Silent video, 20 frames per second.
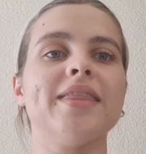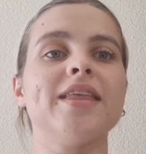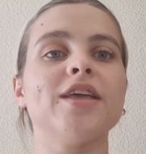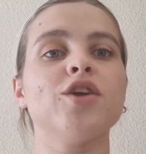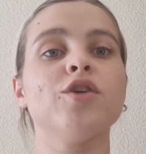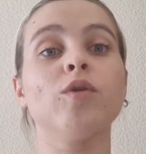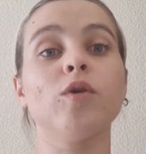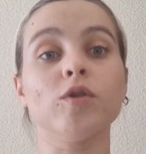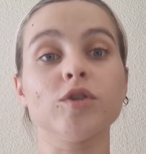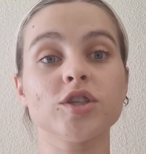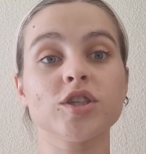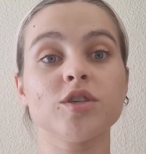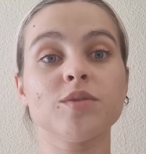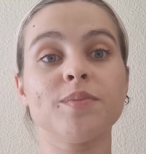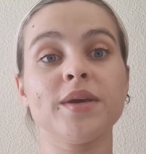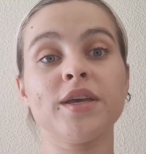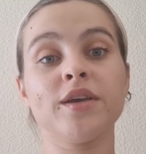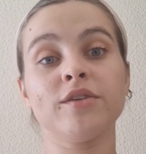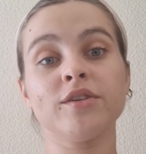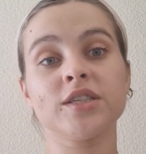then you'll also
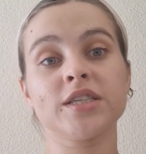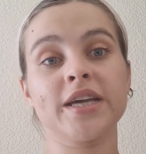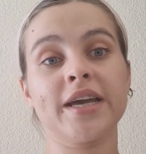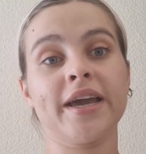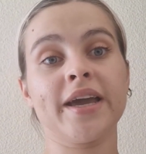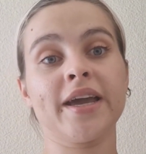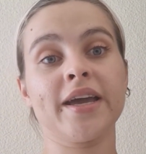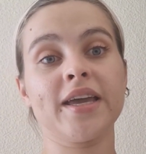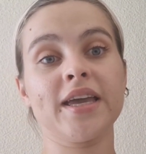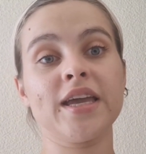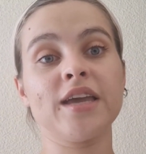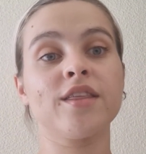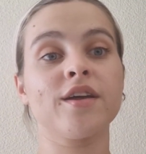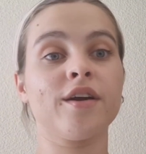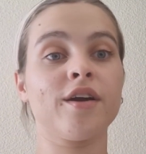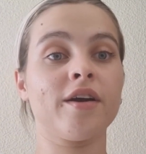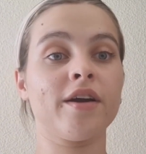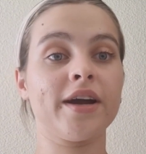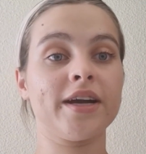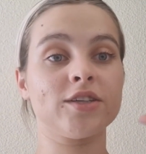be using
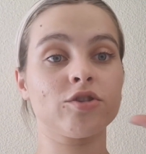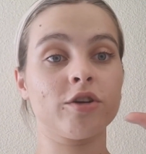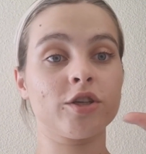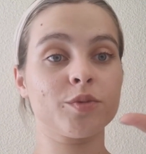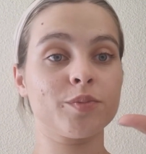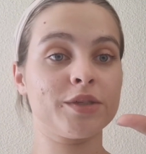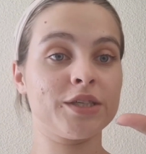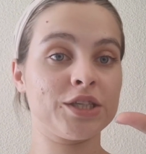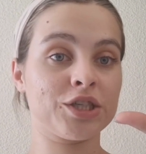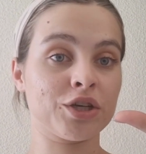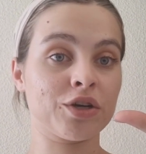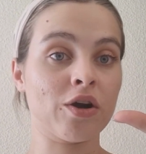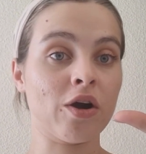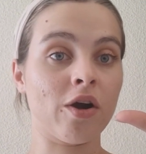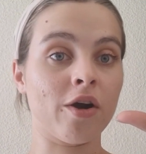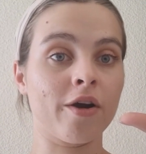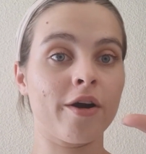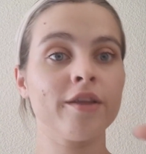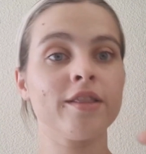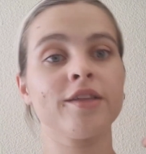either a transportation
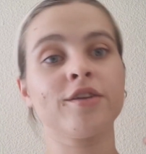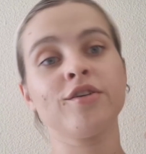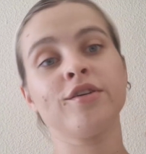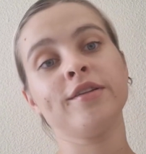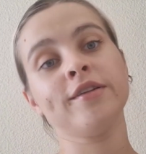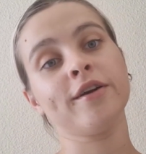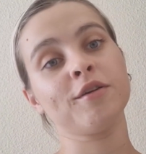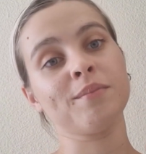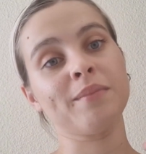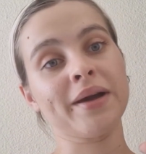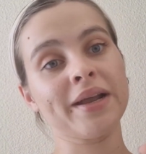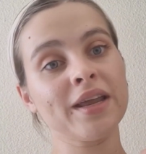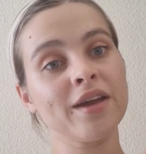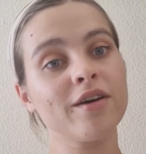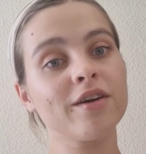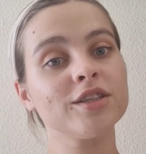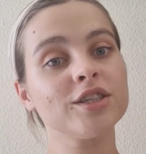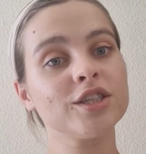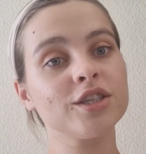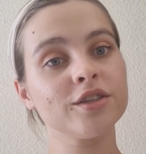card that you load money
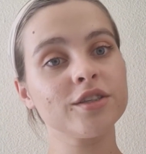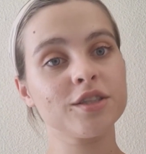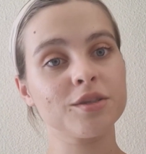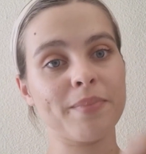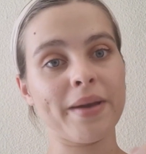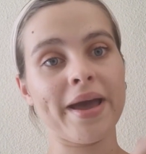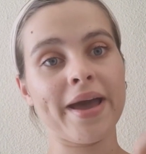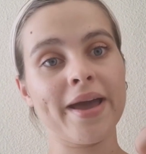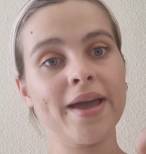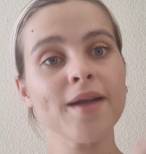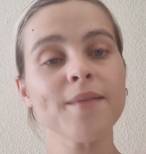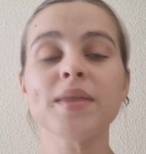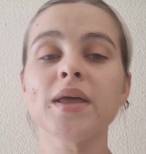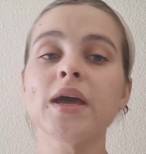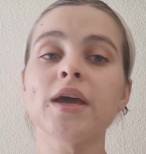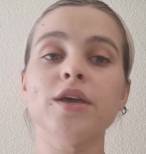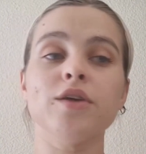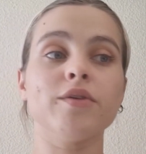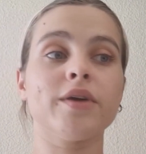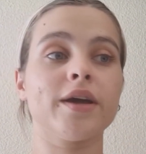onto to pay.
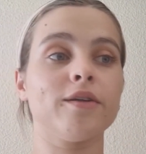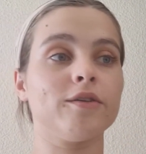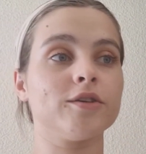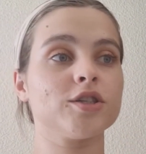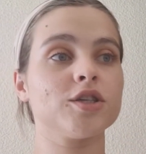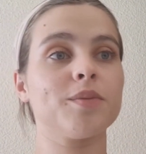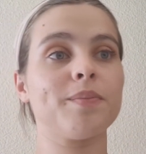You can also